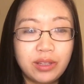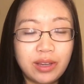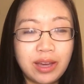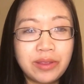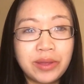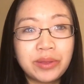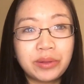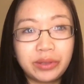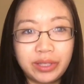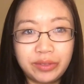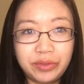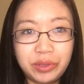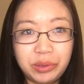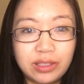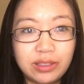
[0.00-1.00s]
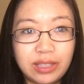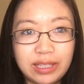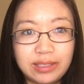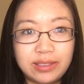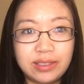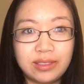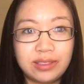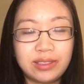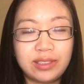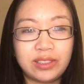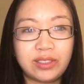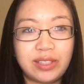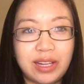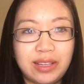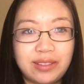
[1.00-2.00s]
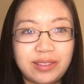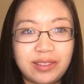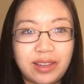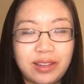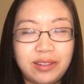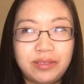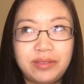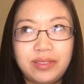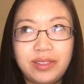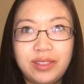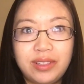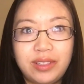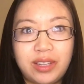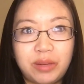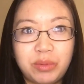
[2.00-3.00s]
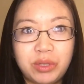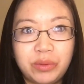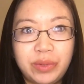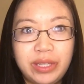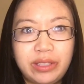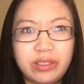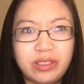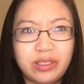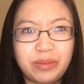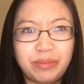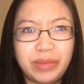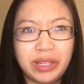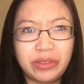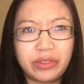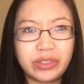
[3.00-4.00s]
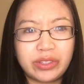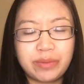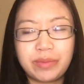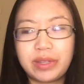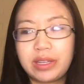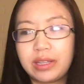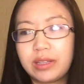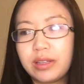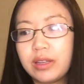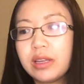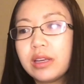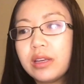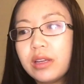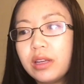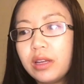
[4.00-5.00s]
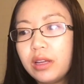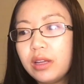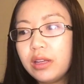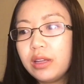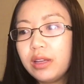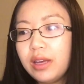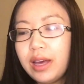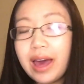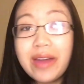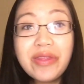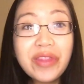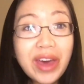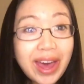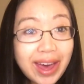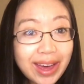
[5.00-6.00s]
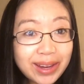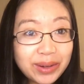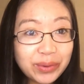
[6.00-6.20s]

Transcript: and then they'll give you a license. It just takes kind of a couple of weeks or a month or something. And then,